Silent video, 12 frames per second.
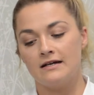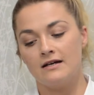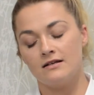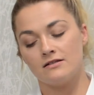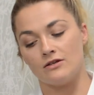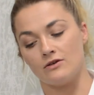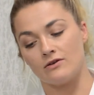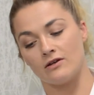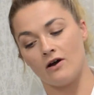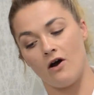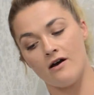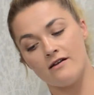So you
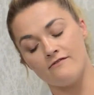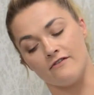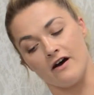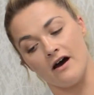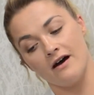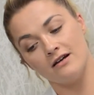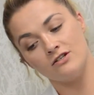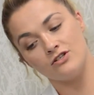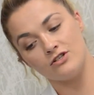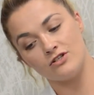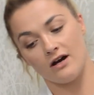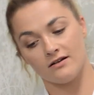can either
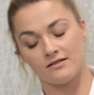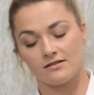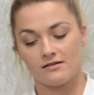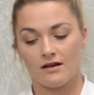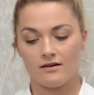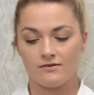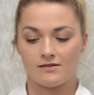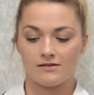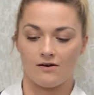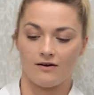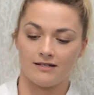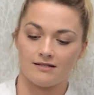just go
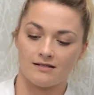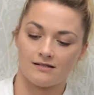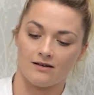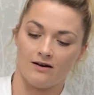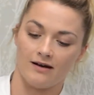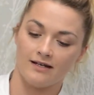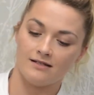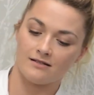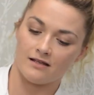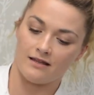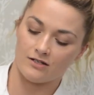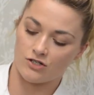side to side,
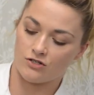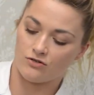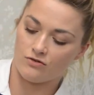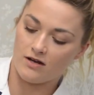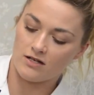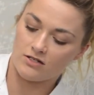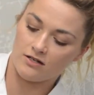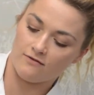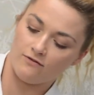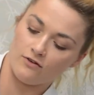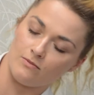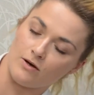so that's stretching
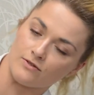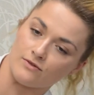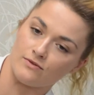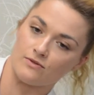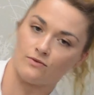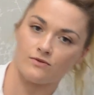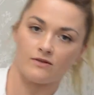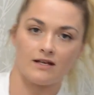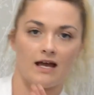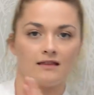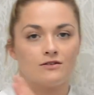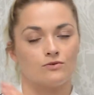through the muscles and also
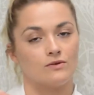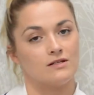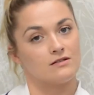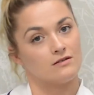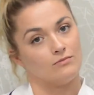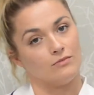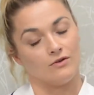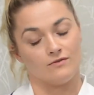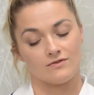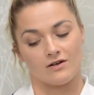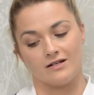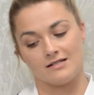getting the joints to move
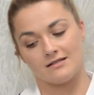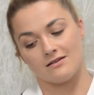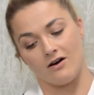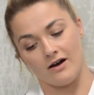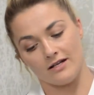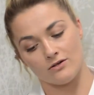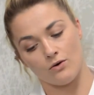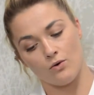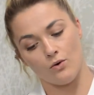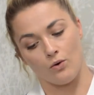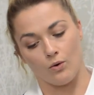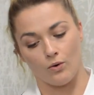side to side,
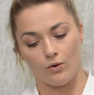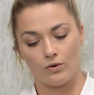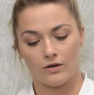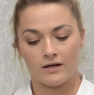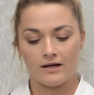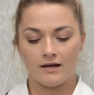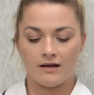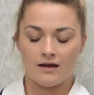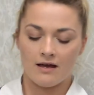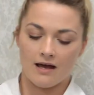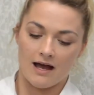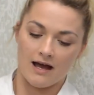or
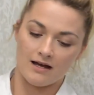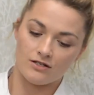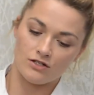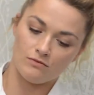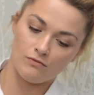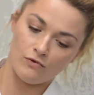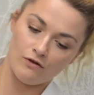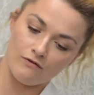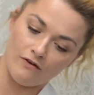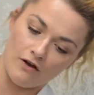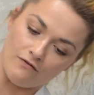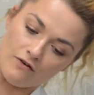as you move
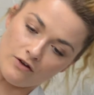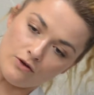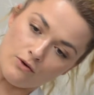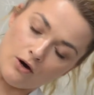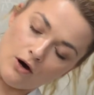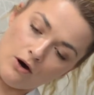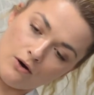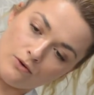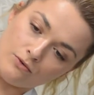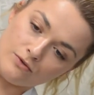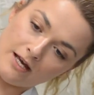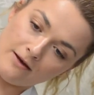over, you
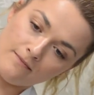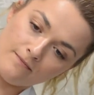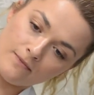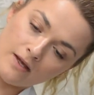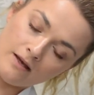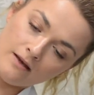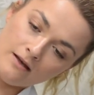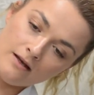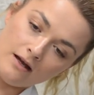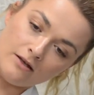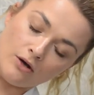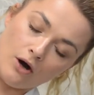hold it,
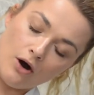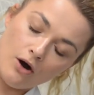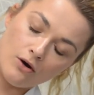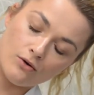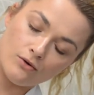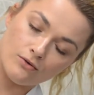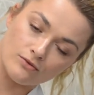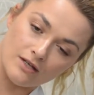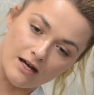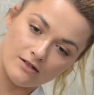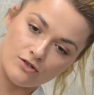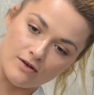and you hold
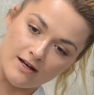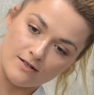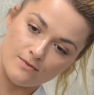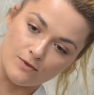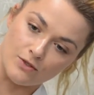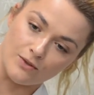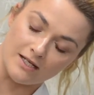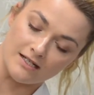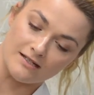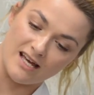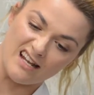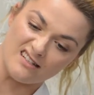that stretch between
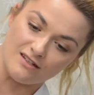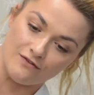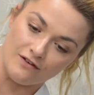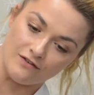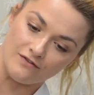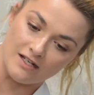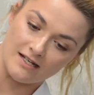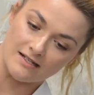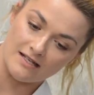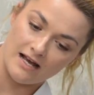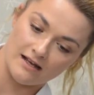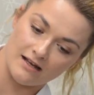10 to 15
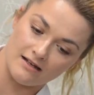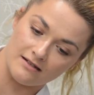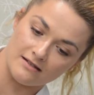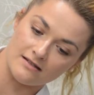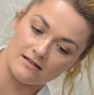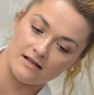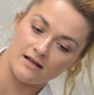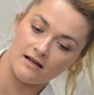seconds,